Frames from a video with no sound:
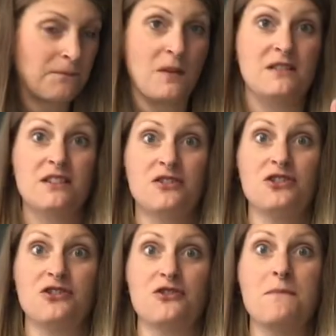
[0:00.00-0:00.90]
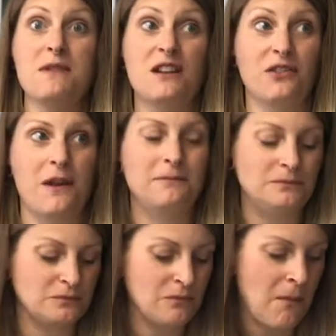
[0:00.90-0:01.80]
I tasted ginger immediately.
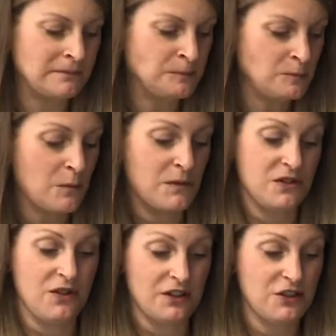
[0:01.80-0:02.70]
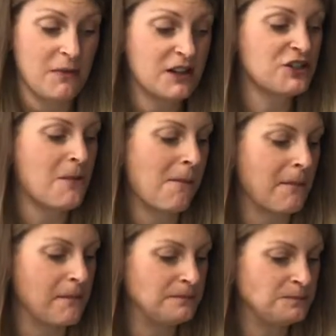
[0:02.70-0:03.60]
It's not too much.
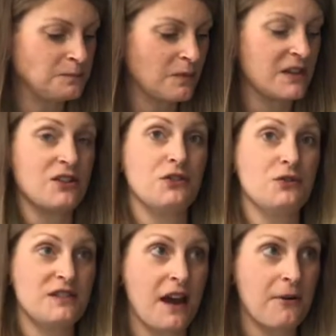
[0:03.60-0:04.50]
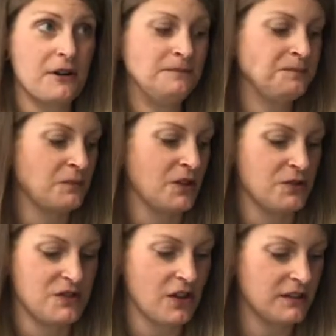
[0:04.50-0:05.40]
It's not too sour, not too
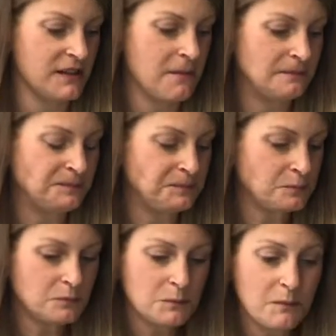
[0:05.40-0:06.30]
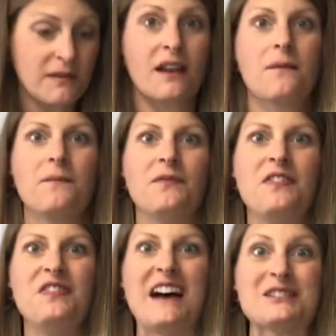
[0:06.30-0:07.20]
salty.
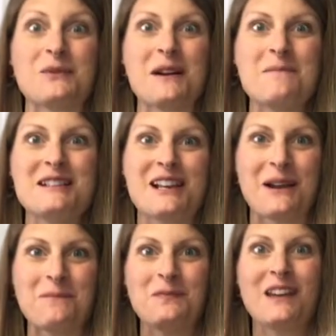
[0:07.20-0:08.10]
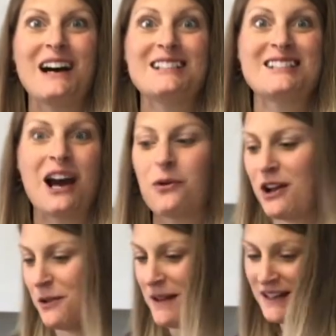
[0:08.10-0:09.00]
That's what I'm missing, a sour
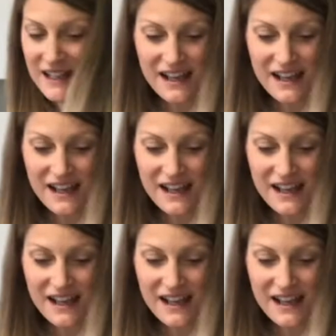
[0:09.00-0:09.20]
element.